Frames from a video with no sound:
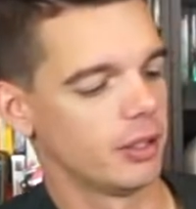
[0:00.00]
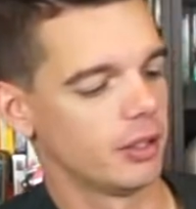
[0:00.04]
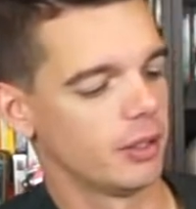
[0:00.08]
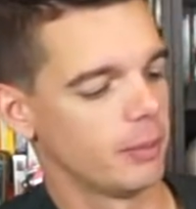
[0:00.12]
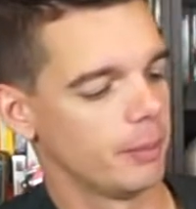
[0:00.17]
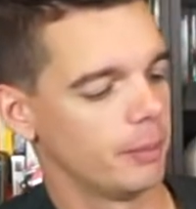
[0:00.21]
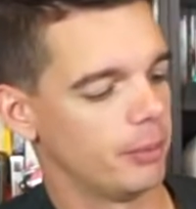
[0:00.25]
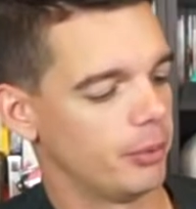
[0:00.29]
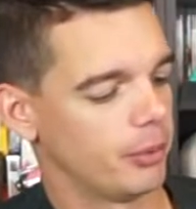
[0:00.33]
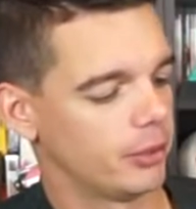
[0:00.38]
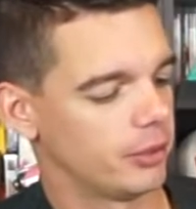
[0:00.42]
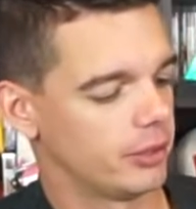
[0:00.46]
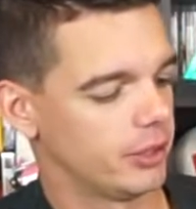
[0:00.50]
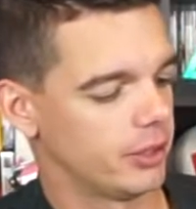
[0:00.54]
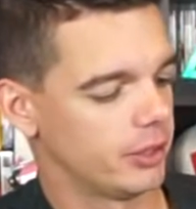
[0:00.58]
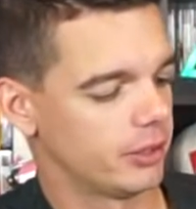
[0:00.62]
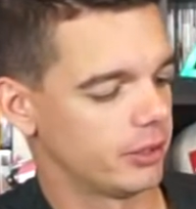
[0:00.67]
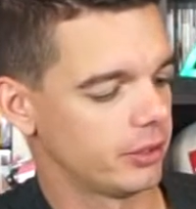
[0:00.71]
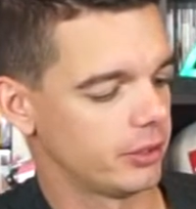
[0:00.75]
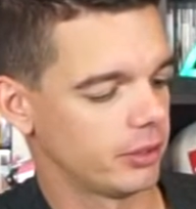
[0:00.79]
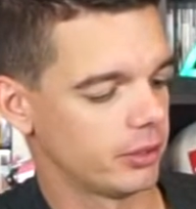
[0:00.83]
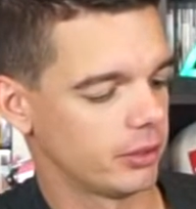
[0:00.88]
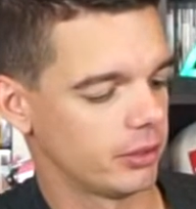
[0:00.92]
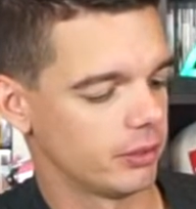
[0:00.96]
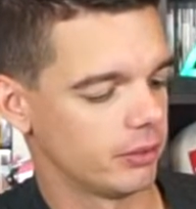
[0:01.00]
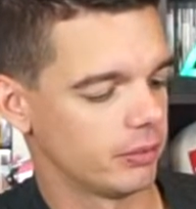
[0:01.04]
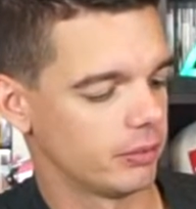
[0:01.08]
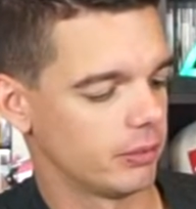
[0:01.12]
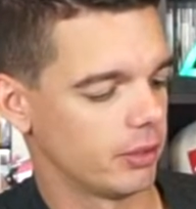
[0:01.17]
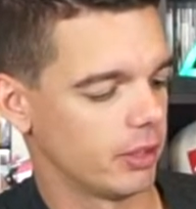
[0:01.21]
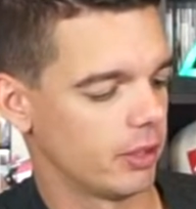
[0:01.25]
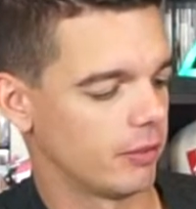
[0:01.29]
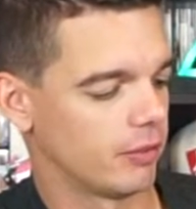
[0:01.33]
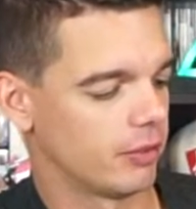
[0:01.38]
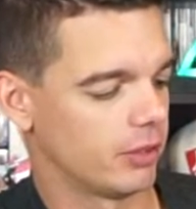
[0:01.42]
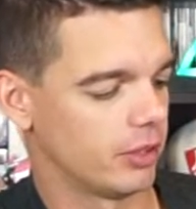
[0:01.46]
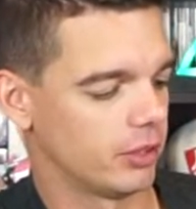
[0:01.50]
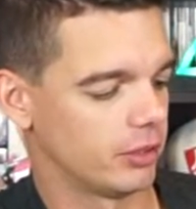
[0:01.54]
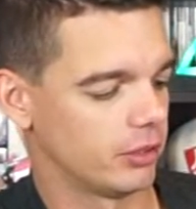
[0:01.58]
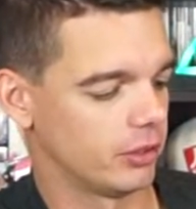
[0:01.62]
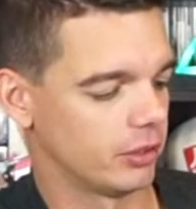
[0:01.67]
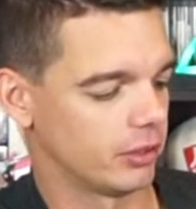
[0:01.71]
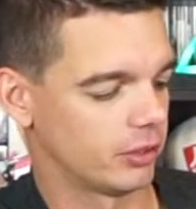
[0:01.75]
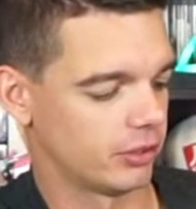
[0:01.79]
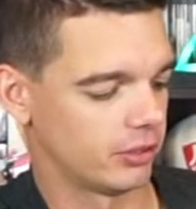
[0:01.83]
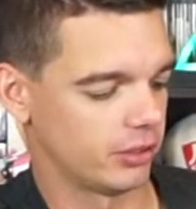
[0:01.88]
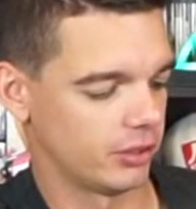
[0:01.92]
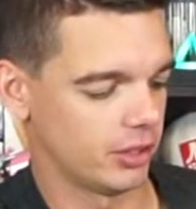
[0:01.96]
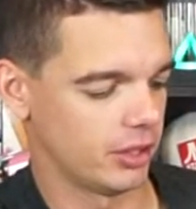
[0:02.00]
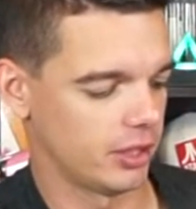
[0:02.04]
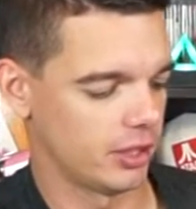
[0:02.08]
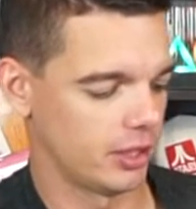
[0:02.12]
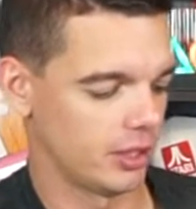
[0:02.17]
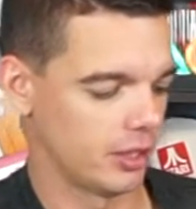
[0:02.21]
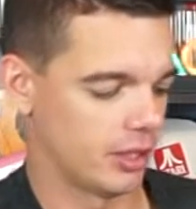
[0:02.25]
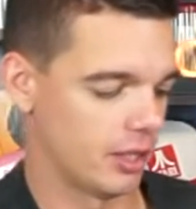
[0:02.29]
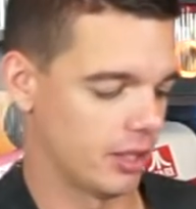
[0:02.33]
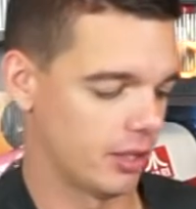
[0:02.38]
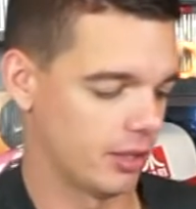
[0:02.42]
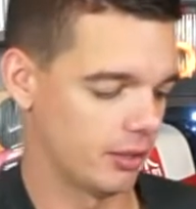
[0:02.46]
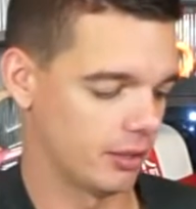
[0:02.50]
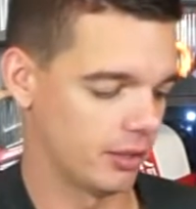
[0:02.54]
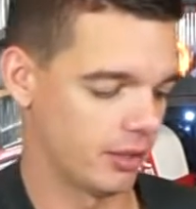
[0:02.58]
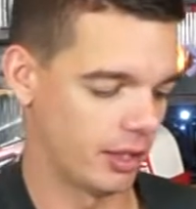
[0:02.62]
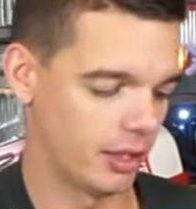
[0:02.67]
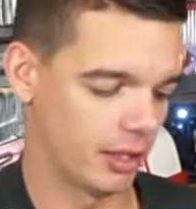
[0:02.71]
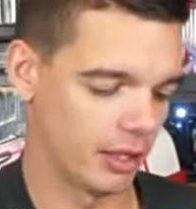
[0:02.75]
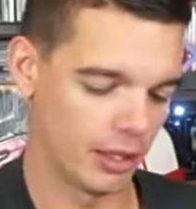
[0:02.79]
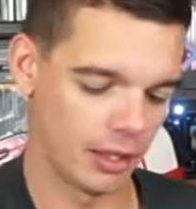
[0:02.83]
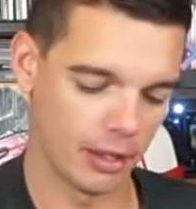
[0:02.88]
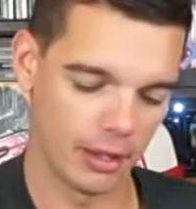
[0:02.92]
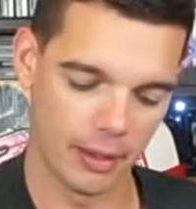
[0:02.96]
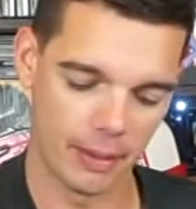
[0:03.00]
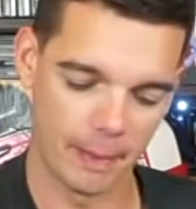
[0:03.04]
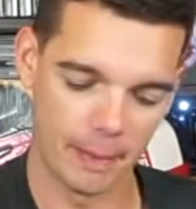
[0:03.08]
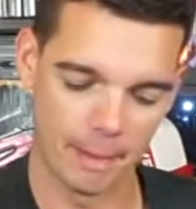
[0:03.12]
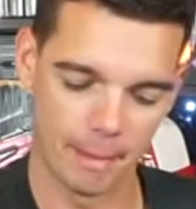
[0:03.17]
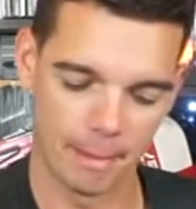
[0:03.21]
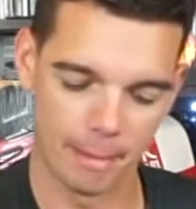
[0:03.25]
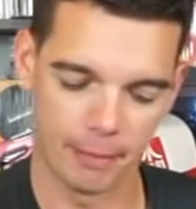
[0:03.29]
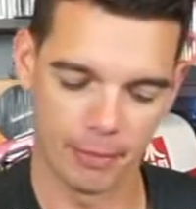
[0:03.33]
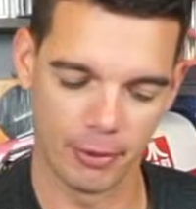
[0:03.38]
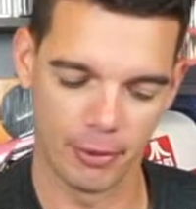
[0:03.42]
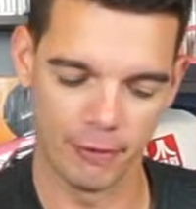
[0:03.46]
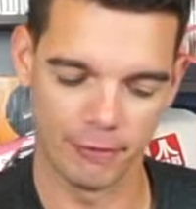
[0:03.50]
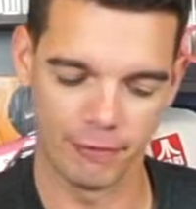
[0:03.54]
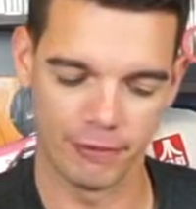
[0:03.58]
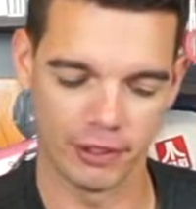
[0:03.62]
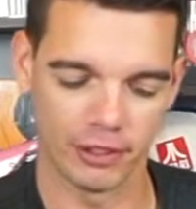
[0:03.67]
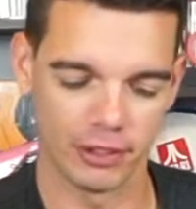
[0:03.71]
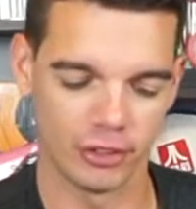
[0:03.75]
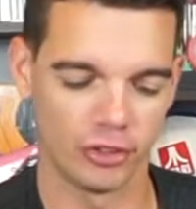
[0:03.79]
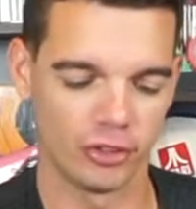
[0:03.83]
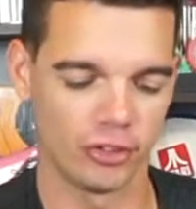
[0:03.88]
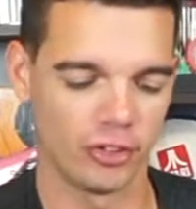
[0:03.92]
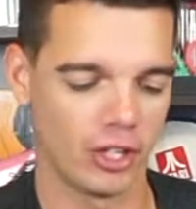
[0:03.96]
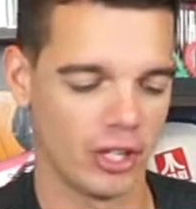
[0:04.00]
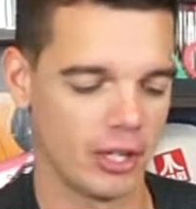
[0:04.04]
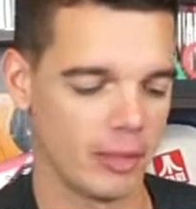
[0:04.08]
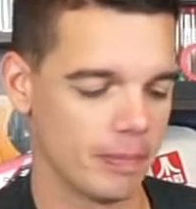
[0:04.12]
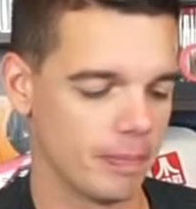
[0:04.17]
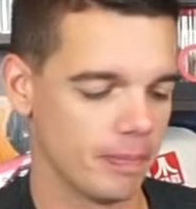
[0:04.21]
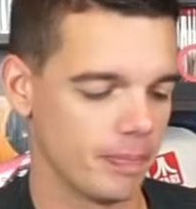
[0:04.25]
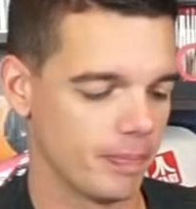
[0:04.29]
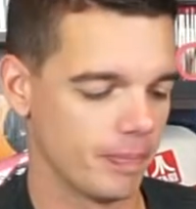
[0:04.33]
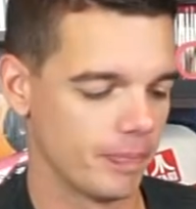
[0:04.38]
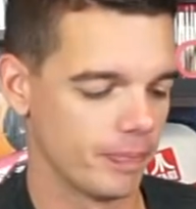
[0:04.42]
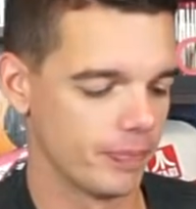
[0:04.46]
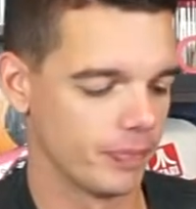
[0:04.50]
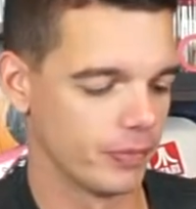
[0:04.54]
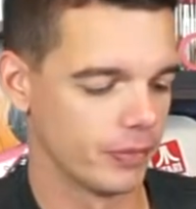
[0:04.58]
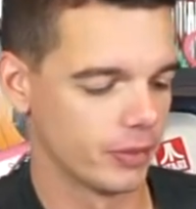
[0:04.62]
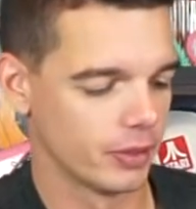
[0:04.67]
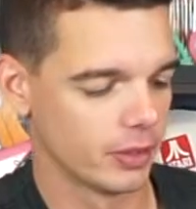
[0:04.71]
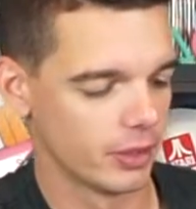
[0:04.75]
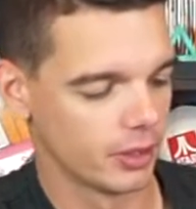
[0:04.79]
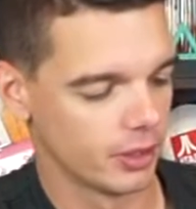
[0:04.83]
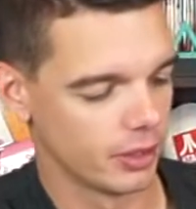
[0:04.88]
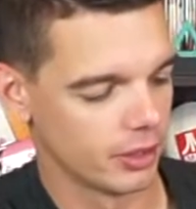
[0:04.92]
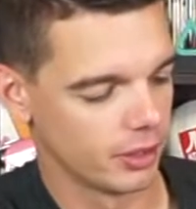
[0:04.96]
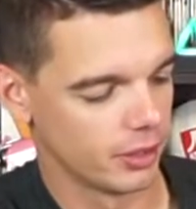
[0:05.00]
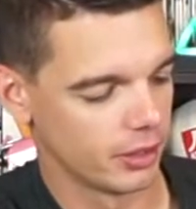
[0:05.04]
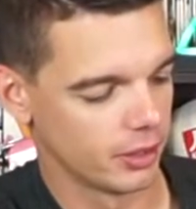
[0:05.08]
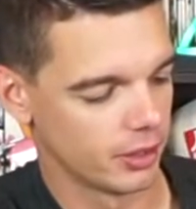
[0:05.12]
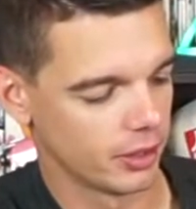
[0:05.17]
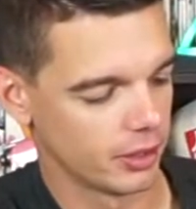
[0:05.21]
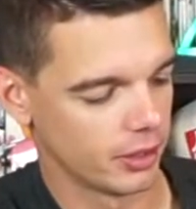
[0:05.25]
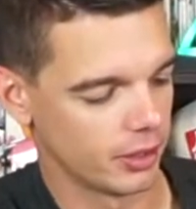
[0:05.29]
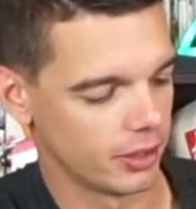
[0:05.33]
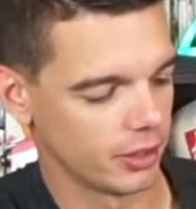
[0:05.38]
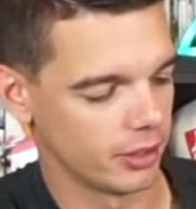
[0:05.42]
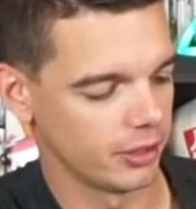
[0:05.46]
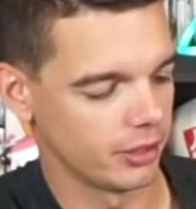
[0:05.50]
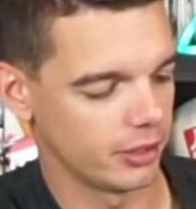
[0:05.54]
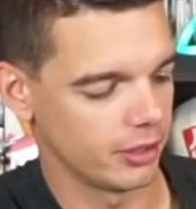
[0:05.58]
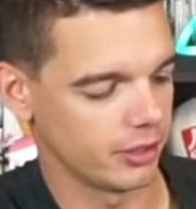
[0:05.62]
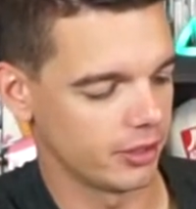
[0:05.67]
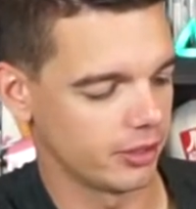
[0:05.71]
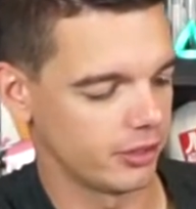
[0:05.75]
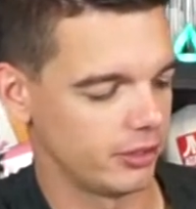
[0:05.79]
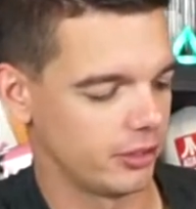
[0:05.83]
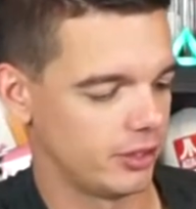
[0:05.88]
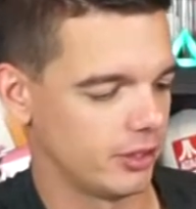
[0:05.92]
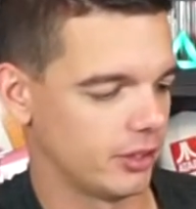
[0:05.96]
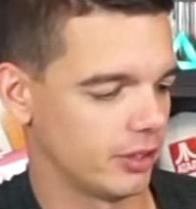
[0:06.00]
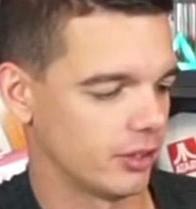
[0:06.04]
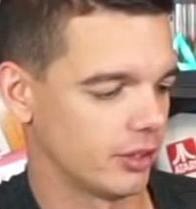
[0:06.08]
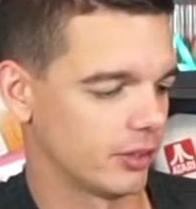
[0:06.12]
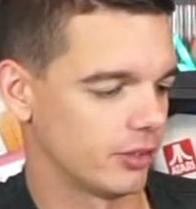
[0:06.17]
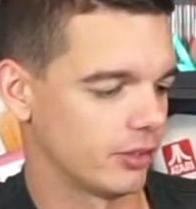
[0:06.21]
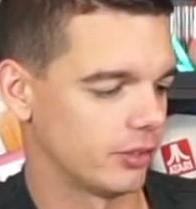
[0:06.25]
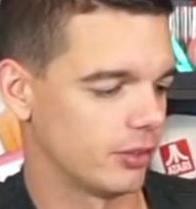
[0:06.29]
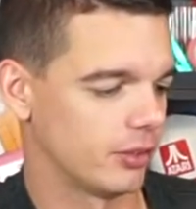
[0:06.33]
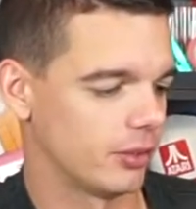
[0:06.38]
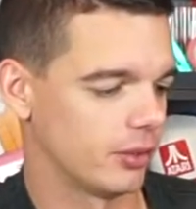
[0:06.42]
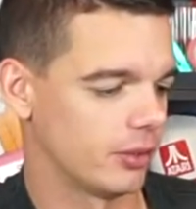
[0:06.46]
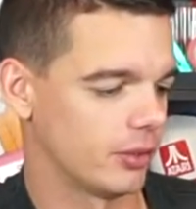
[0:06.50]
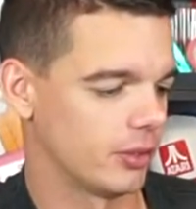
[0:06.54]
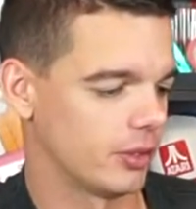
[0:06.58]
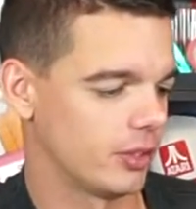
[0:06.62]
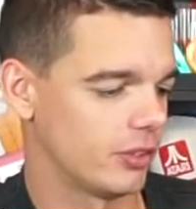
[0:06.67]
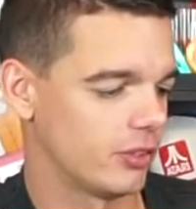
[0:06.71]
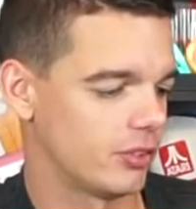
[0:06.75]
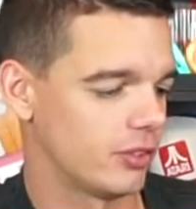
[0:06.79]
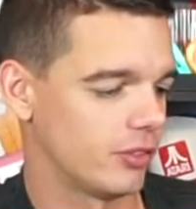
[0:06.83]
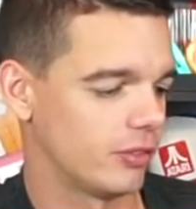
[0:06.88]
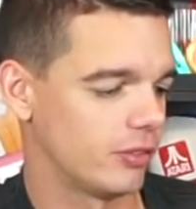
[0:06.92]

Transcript: Booklet. Everything looks in like perfect shape. Look at this here. So The Legend of